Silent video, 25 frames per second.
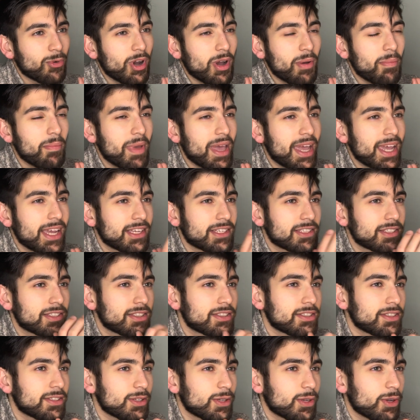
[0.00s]

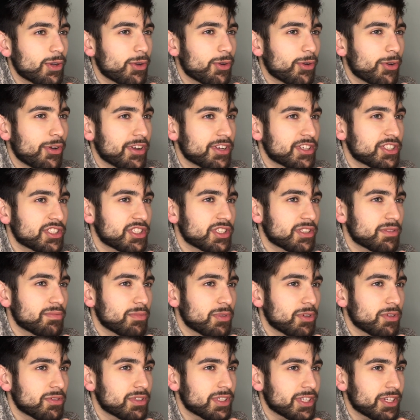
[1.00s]
makes Christian
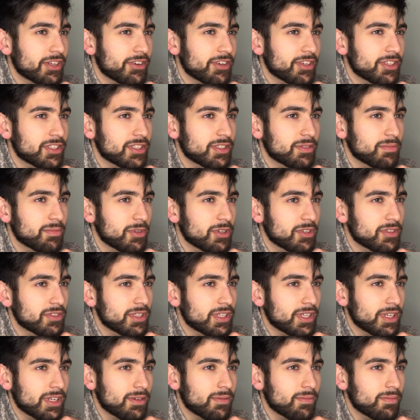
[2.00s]
music Christian music?